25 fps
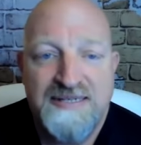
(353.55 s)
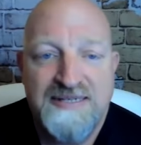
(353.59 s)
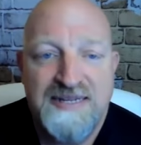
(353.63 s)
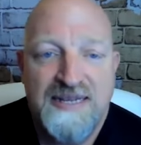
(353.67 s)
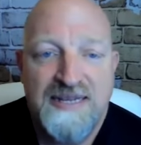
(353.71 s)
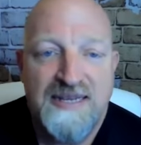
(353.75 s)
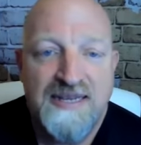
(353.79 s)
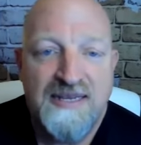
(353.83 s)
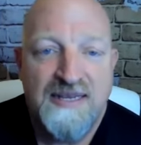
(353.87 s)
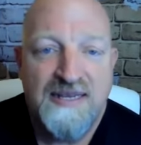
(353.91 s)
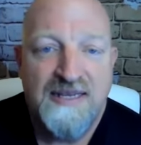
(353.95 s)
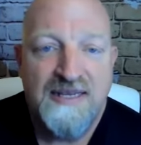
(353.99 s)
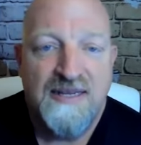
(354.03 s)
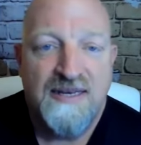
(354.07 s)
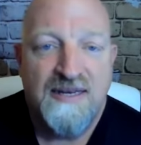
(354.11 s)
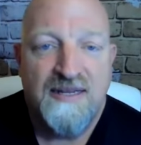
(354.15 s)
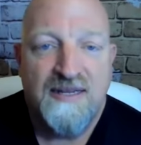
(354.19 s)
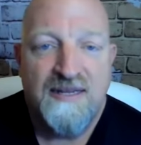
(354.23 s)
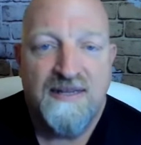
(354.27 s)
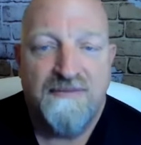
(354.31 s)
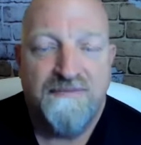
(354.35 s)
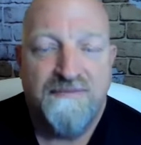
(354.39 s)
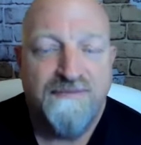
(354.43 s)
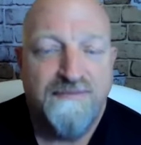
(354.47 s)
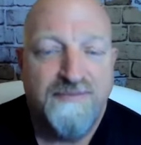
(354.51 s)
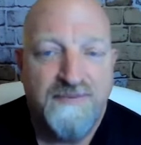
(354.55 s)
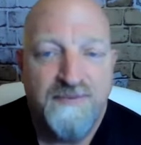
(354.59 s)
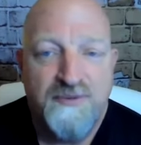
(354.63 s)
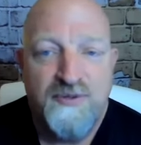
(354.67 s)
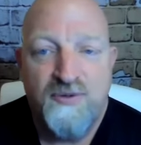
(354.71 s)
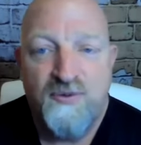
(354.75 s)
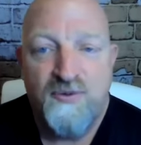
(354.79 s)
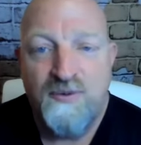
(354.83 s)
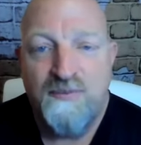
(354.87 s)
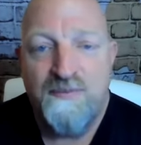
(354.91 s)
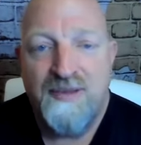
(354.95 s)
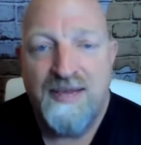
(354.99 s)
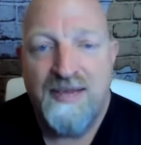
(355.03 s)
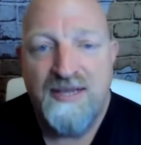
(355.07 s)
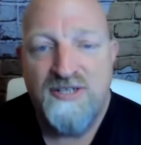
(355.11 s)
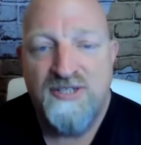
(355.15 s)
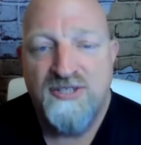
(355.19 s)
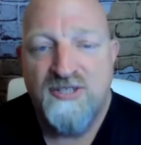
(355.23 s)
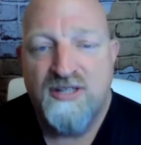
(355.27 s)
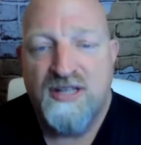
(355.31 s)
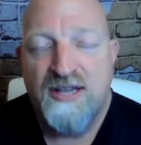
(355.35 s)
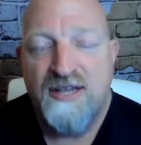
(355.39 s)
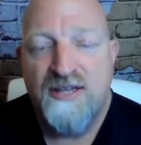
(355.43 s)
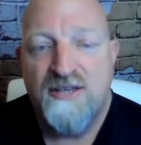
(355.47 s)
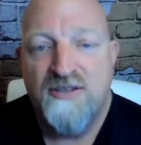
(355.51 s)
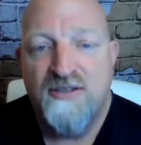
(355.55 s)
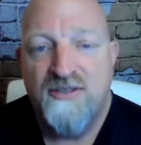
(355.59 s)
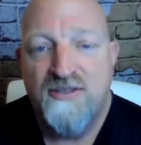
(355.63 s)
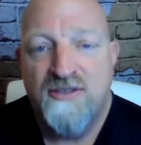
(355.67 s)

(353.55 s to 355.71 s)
taking it between May and July,